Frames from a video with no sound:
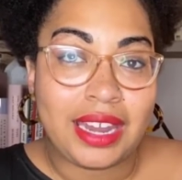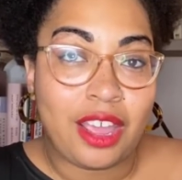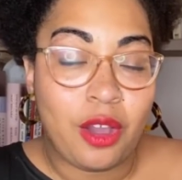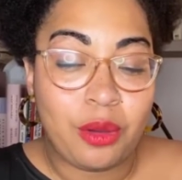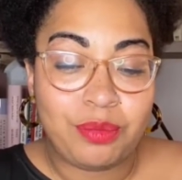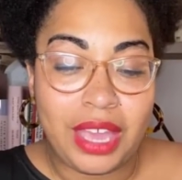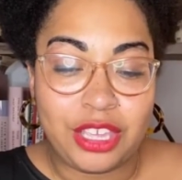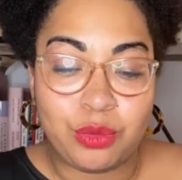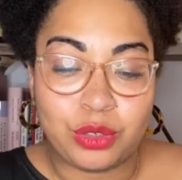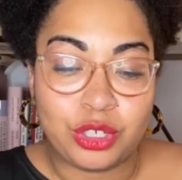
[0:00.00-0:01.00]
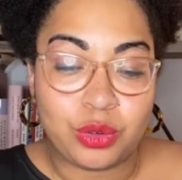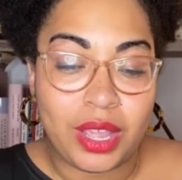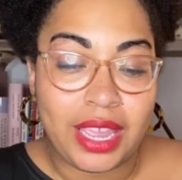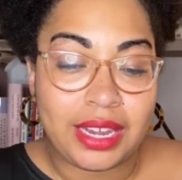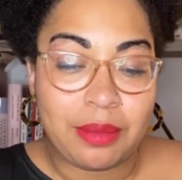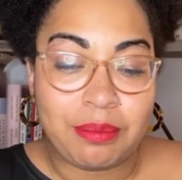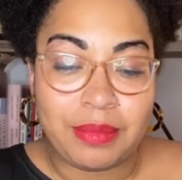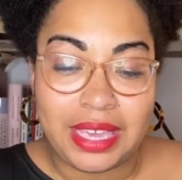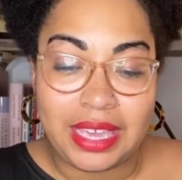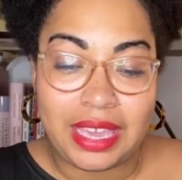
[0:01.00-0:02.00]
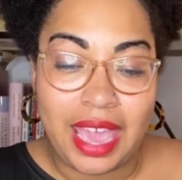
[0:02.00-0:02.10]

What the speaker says: hope that you will join me